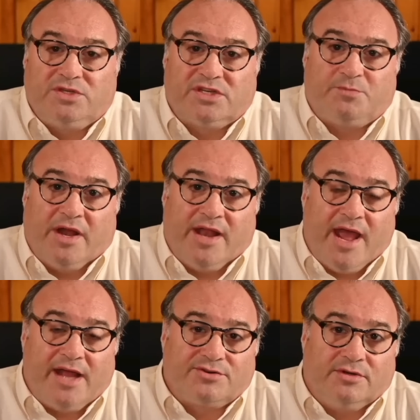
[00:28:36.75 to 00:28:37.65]
just by
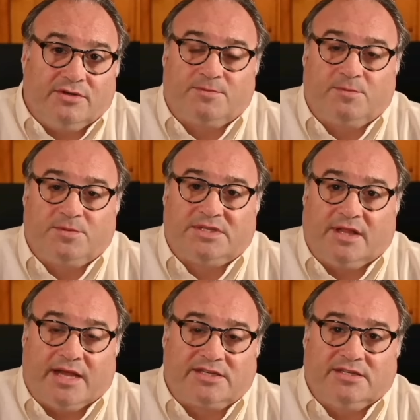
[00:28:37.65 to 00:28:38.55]
natural
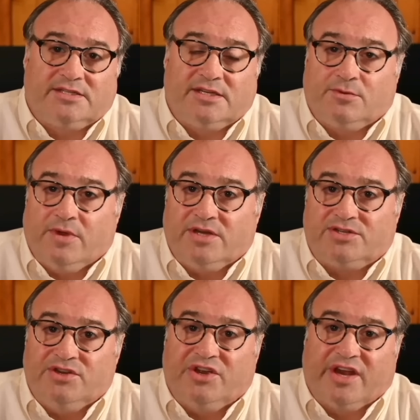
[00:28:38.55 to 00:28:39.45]
selection
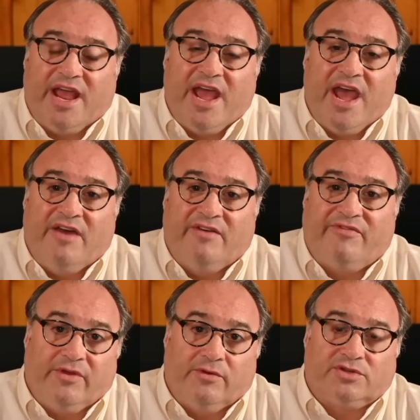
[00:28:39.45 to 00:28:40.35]
situation, you're going to
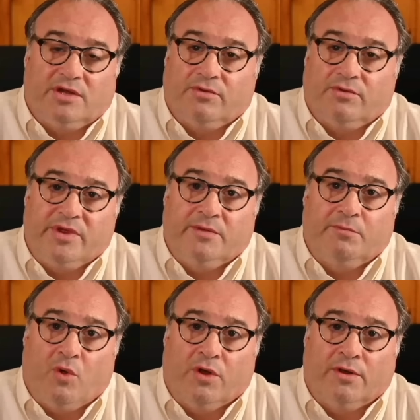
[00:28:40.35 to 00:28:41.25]
have fewer children
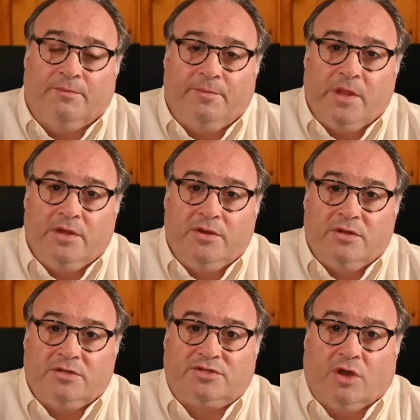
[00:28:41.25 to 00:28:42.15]
being born.
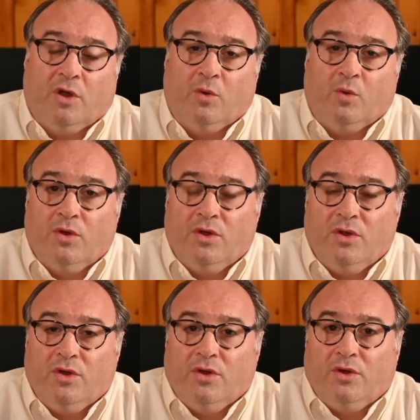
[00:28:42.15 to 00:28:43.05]
So,
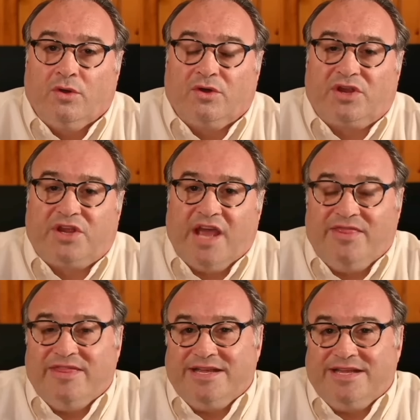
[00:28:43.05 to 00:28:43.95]

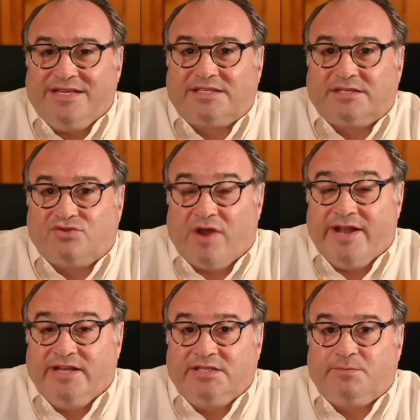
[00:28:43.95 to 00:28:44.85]
can these
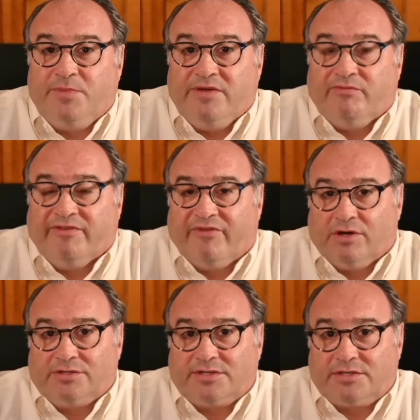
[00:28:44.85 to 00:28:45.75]
trends be
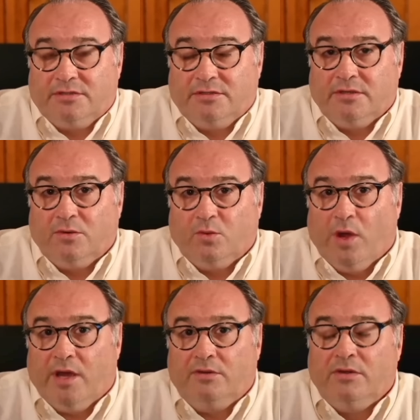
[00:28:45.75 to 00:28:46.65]
reversed?
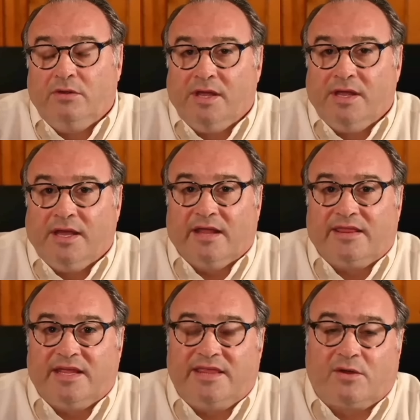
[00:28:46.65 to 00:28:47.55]
Well,
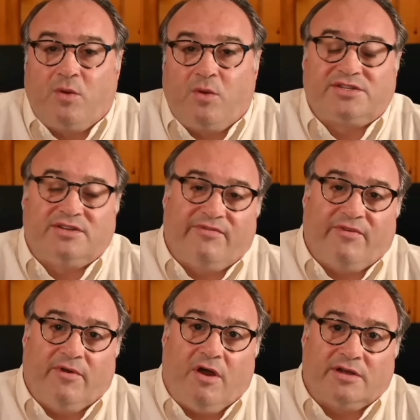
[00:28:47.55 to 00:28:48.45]
I think that question
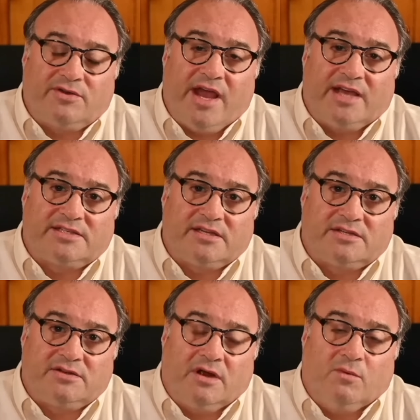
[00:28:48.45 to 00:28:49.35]
also has to
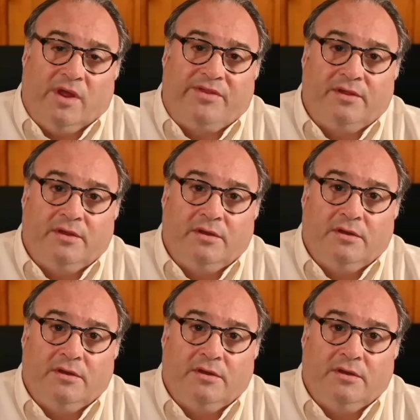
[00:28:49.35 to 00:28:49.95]
start with